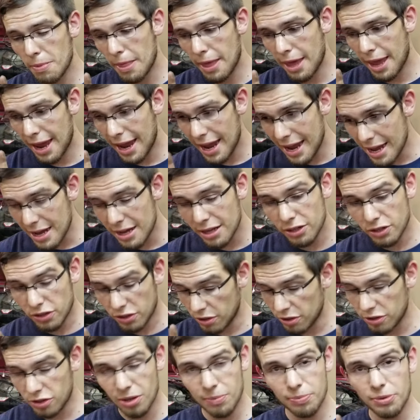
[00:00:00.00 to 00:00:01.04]
And
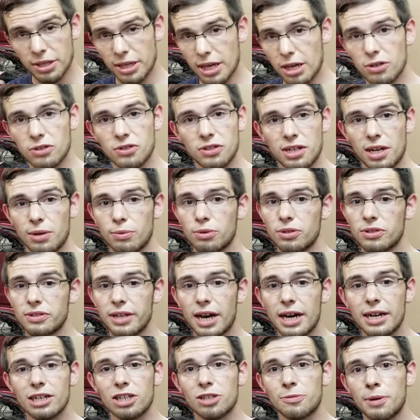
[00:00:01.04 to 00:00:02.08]
something else that I was
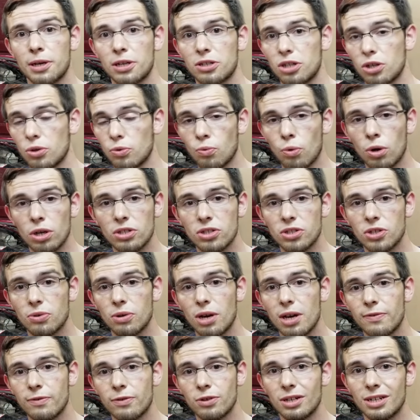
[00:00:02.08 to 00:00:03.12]
not expecting
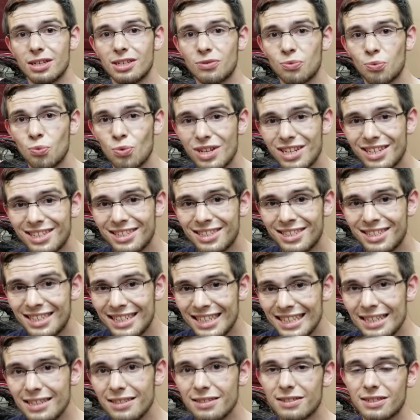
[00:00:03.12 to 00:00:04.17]
whatsoever is when
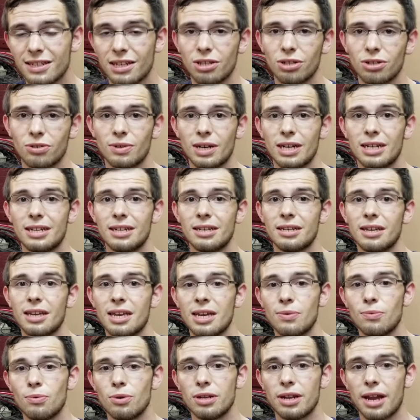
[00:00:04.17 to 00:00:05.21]
decelerating, it
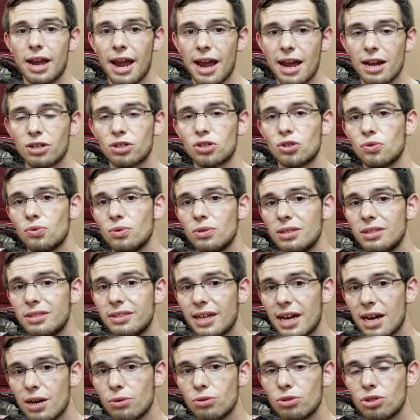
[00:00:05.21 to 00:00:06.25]
would actually
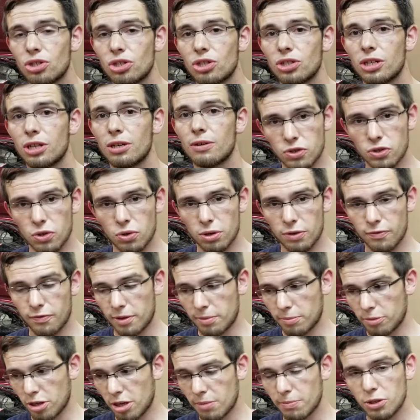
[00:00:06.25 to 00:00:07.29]
downshift. So if
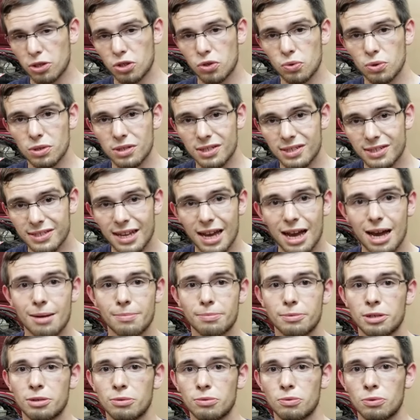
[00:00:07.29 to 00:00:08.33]
I'm coming to a
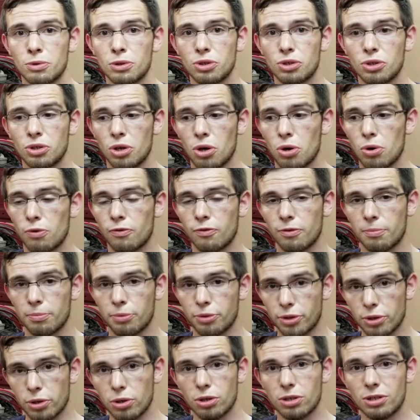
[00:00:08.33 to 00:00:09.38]
stop, it would go from
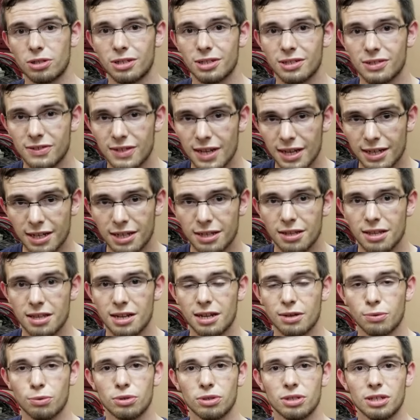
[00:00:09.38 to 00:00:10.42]
3rd to 2nd, and
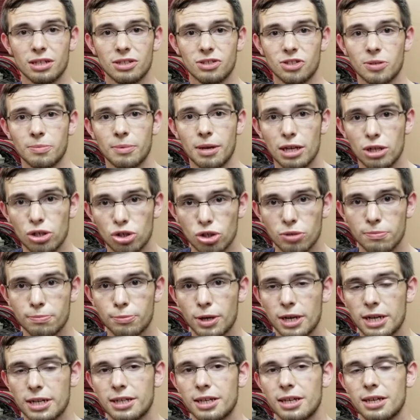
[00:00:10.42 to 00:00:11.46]
I would get some engine
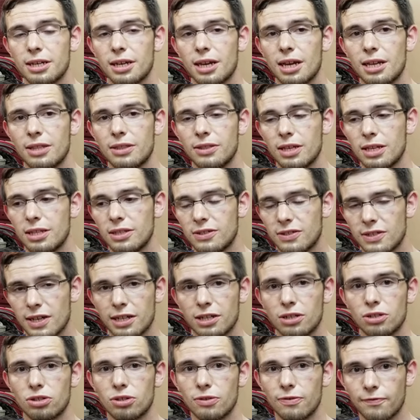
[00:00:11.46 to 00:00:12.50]
braking, and then
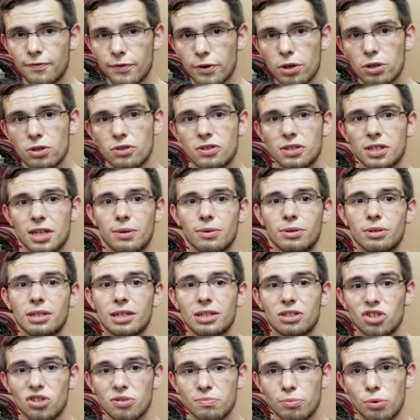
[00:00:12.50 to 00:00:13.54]
2nd to 1st, and I would
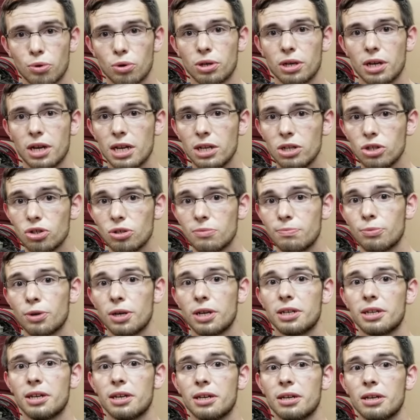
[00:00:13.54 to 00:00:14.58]
get some more engine
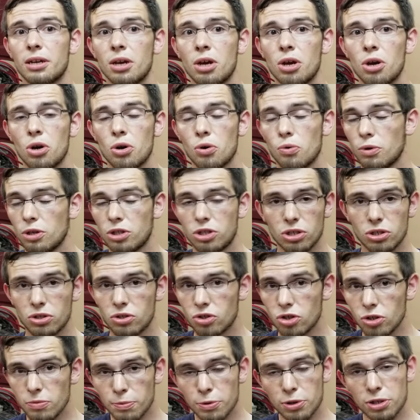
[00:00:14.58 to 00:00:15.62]
braking, which
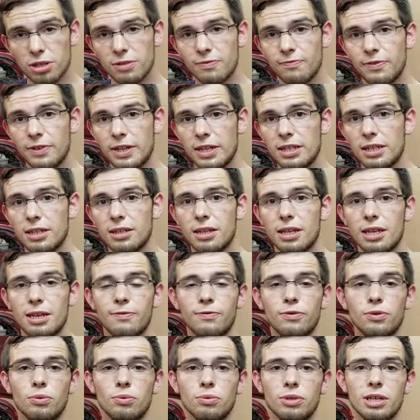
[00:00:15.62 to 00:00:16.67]
is super convenient
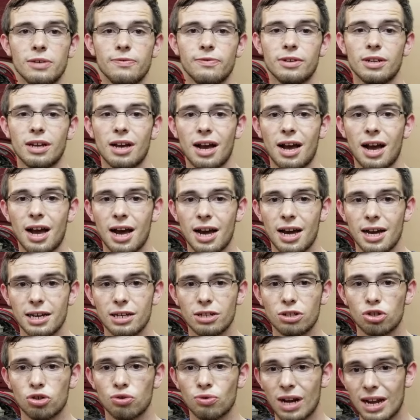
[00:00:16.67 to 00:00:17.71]
if you live in a high
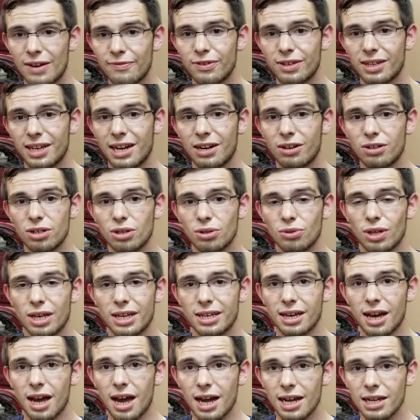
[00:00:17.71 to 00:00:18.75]
traffic area
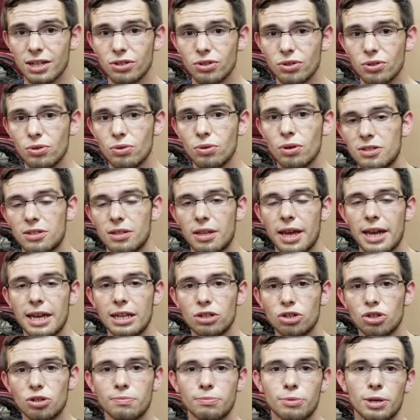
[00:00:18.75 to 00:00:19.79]
like I do.
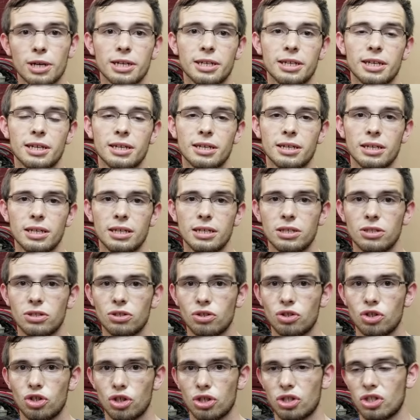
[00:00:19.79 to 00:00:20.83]
Engine braking is
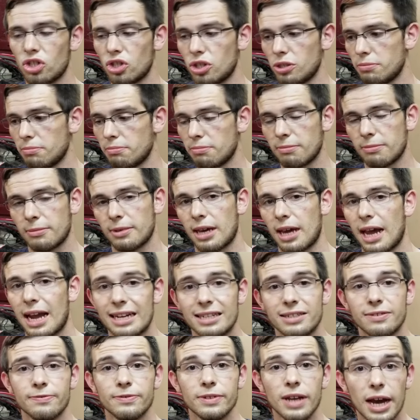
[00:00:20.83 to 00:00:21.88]
just kind
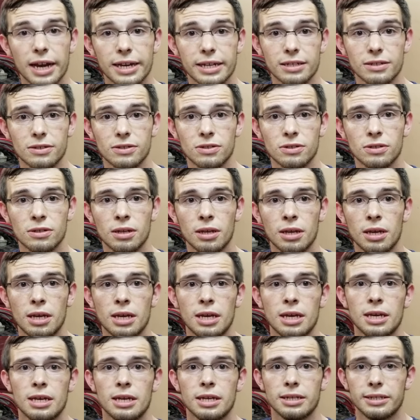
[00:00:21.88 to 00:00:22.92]
of nice.
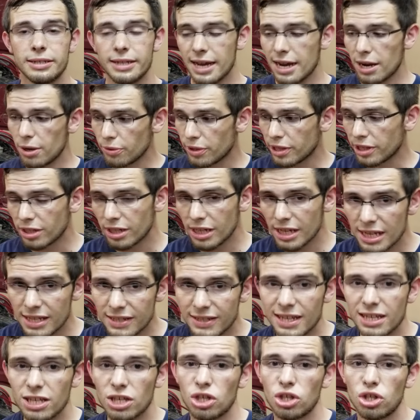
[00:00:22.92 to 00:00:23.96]
Now, there is a
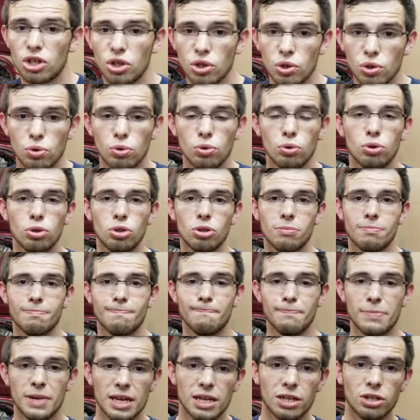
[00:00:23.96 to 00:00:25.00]
huge
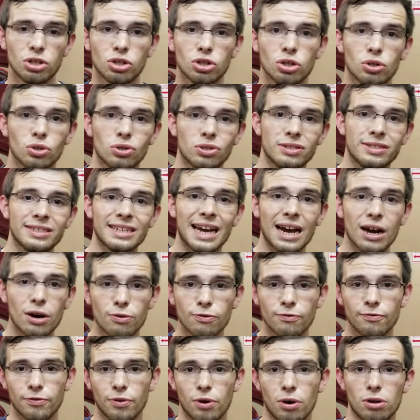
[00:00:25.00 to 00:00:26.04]
major
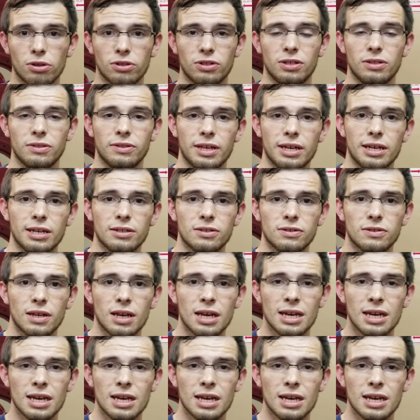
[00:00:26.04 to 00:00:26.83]
downfall to this.